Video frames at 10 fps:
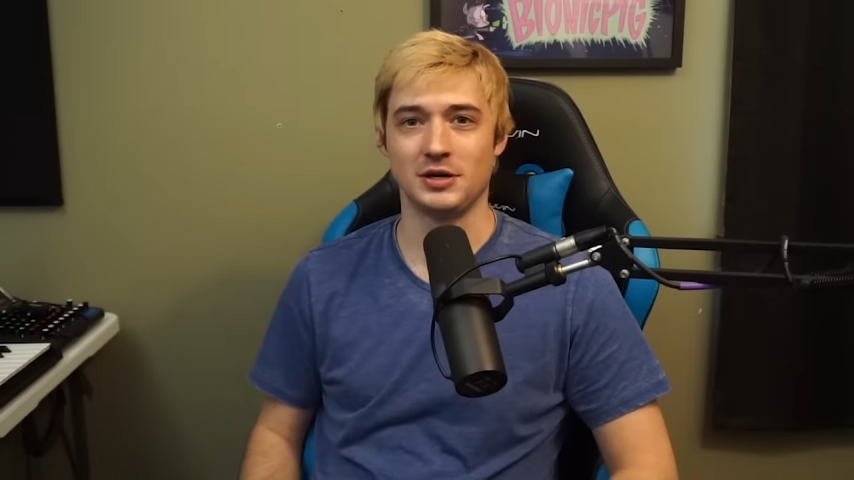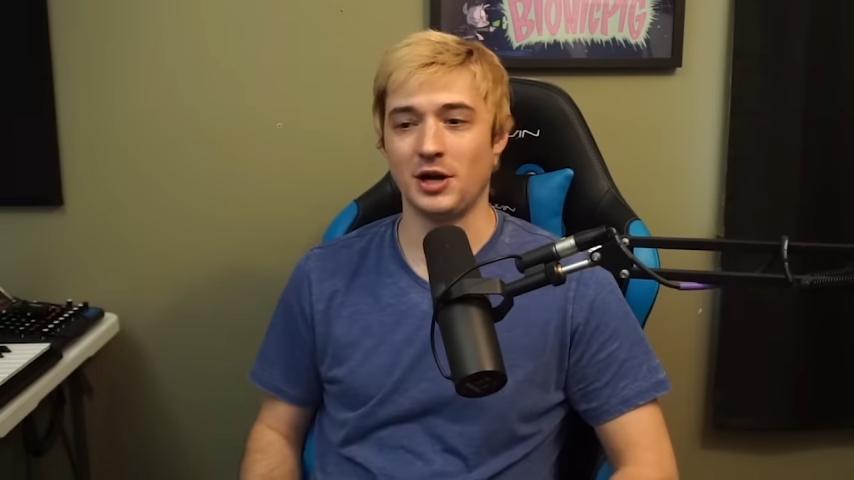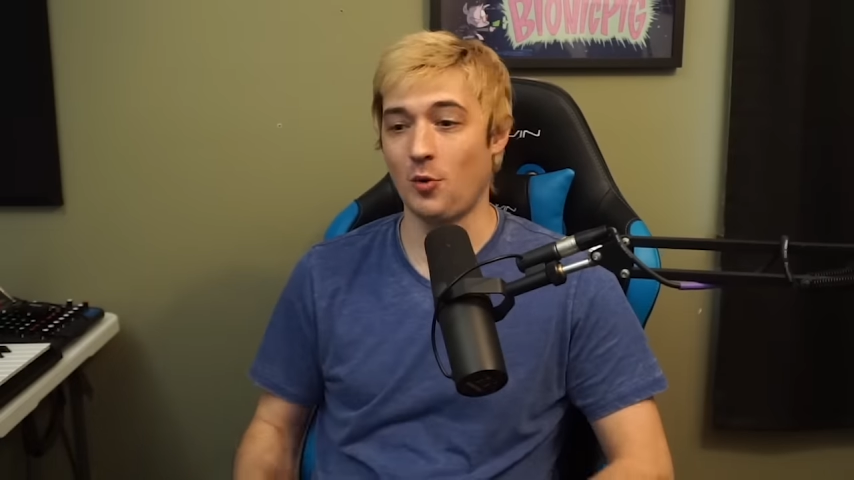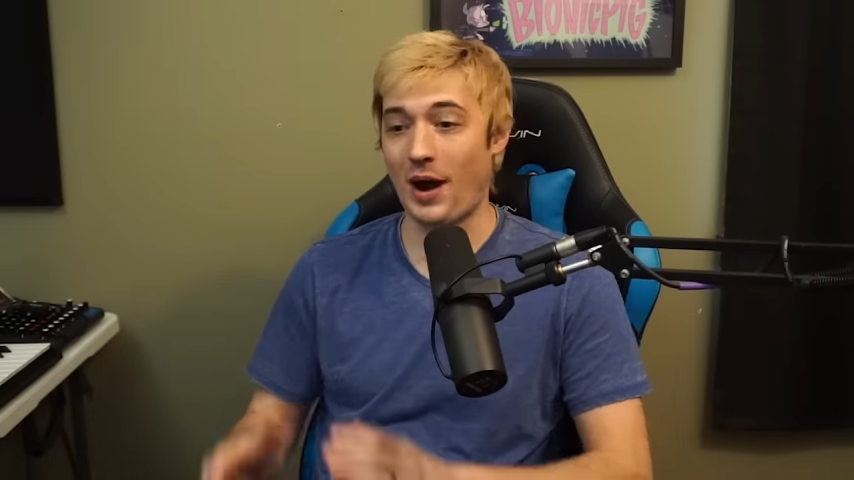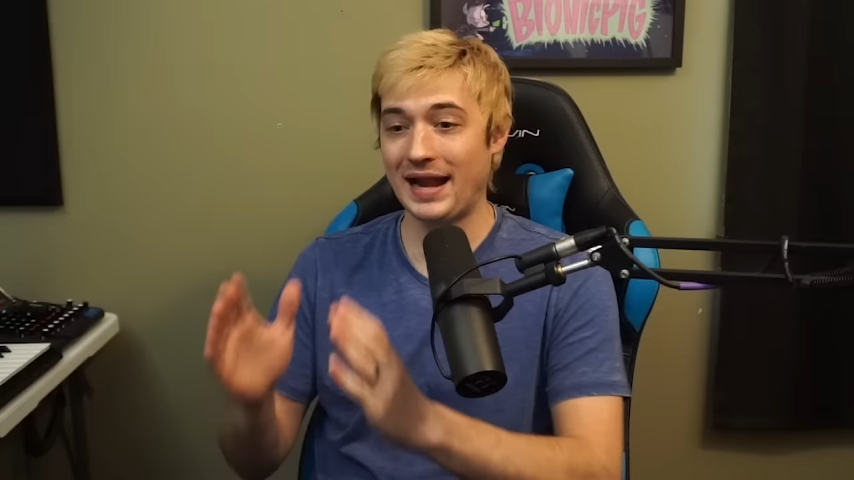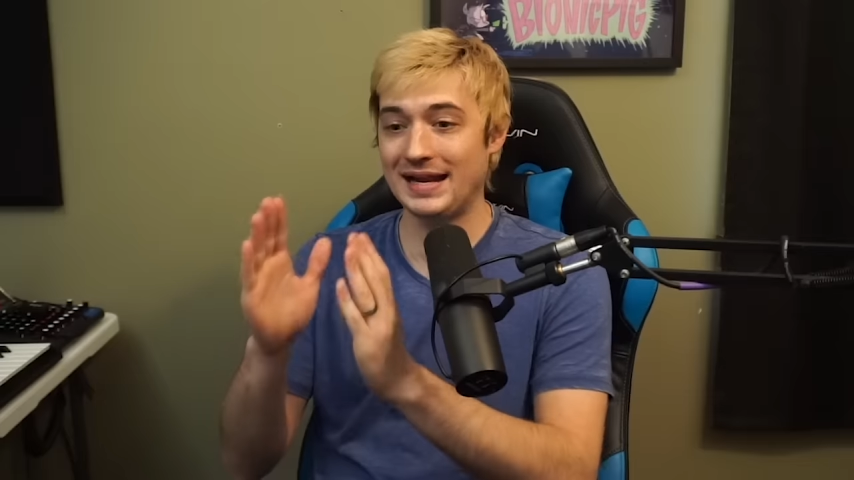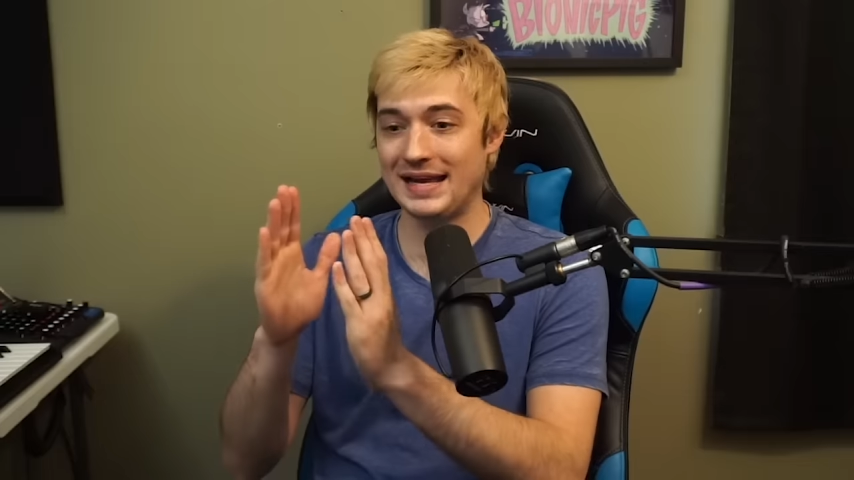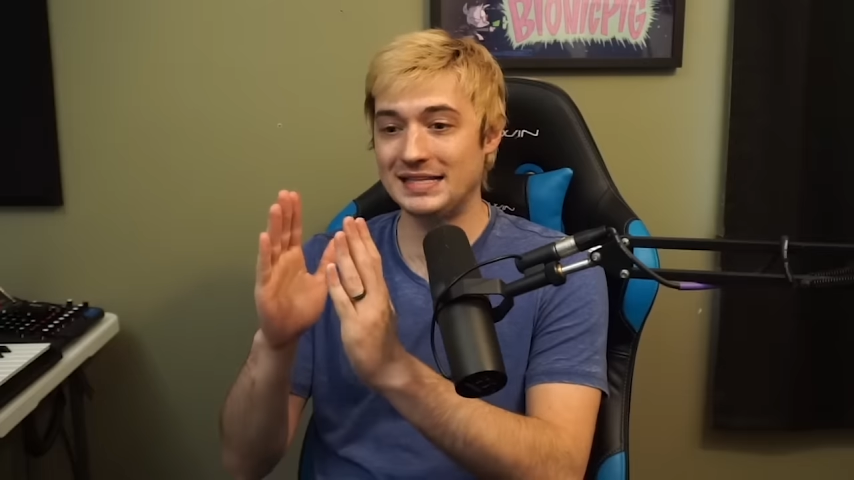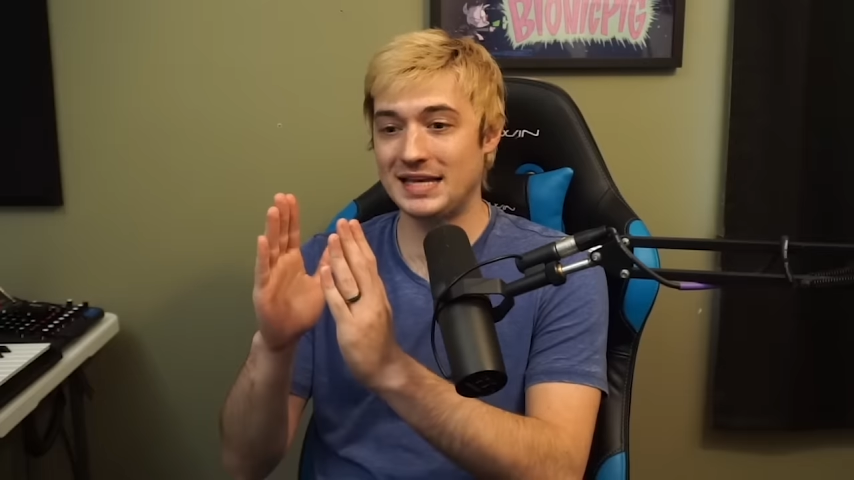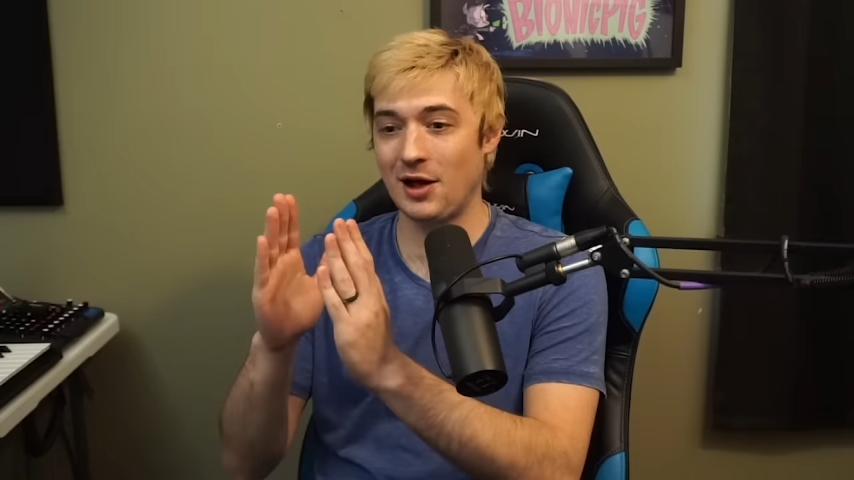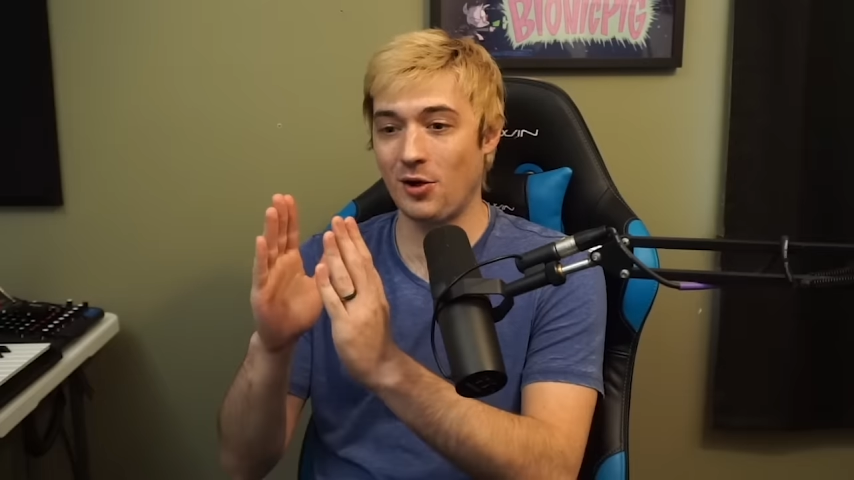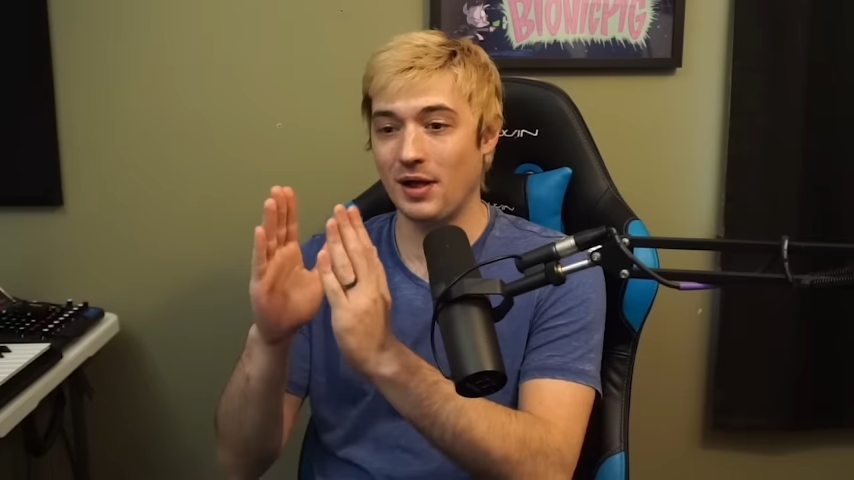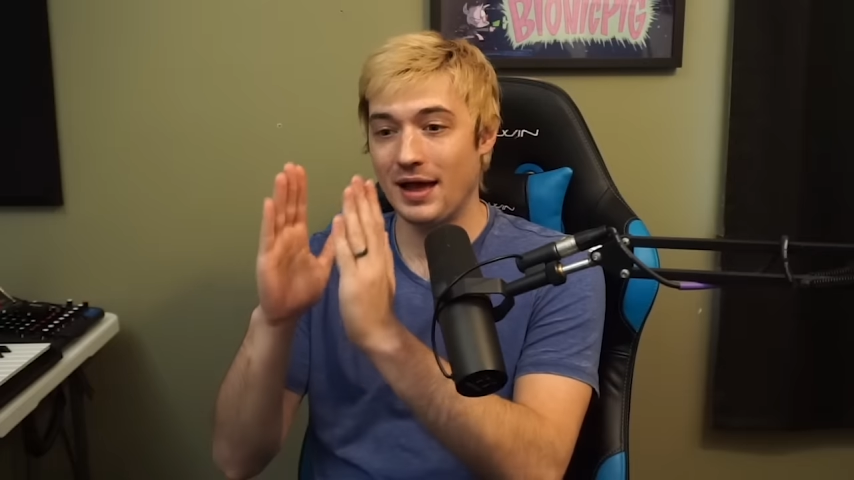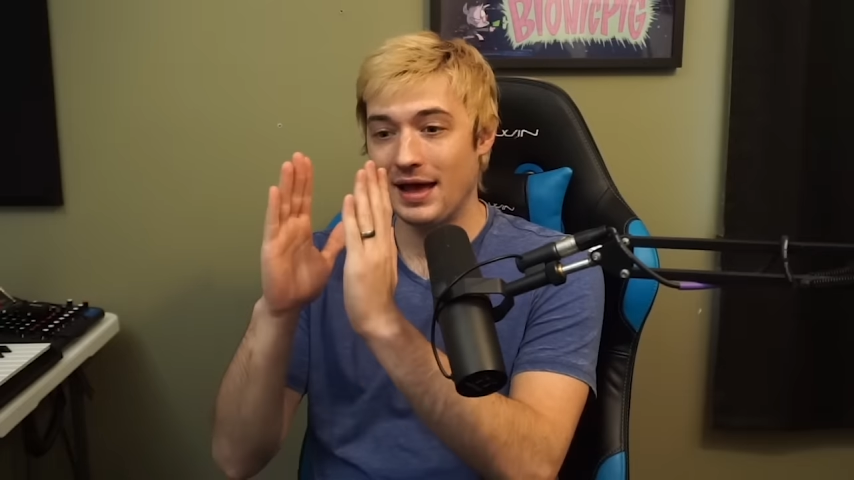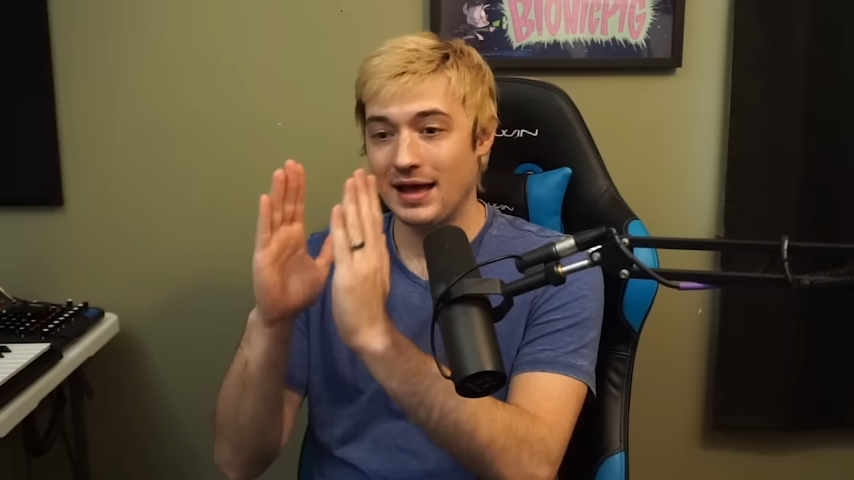You know, why didn't he tell